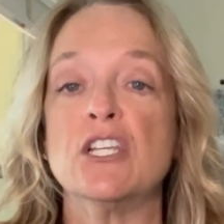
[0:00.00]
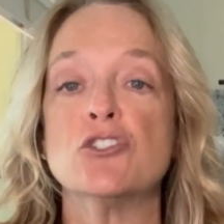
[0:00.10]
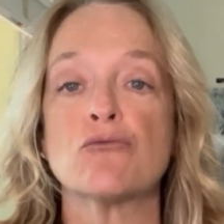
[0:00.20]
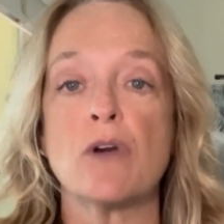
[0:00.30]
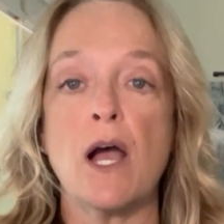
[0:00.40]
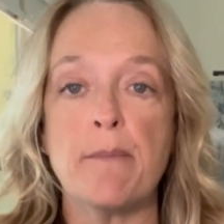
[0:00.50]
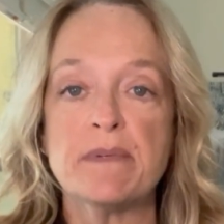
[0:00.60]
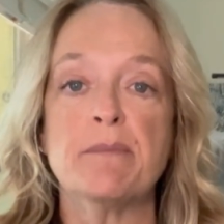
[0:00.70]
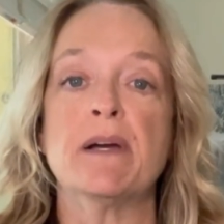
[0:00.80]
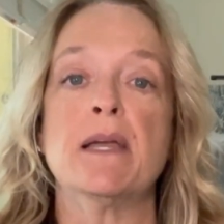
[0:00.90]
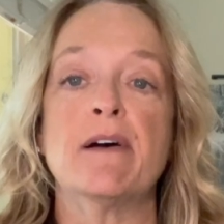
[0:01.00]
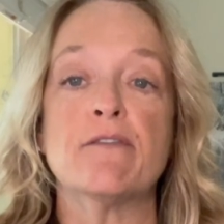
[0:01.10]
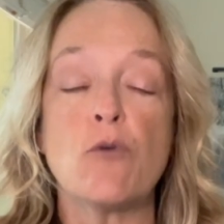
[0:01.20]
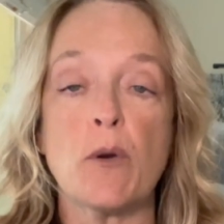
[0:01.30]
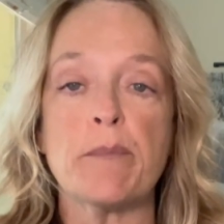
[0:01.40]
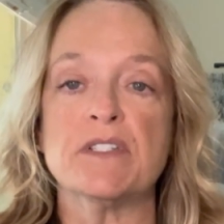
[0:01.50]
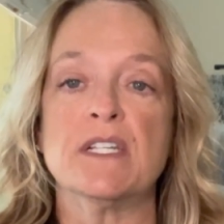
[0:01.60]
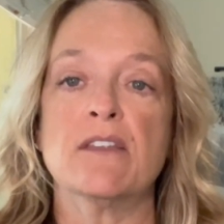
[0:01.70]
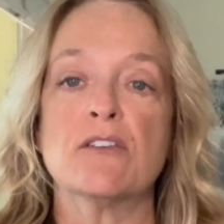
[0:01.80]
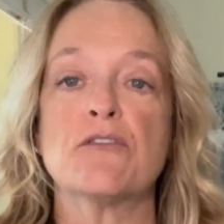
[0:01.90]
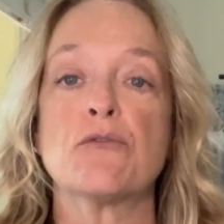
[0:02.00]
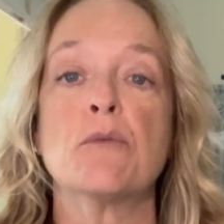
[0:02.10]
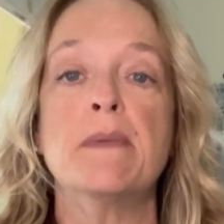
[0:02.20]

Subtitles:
dropped by about 4% through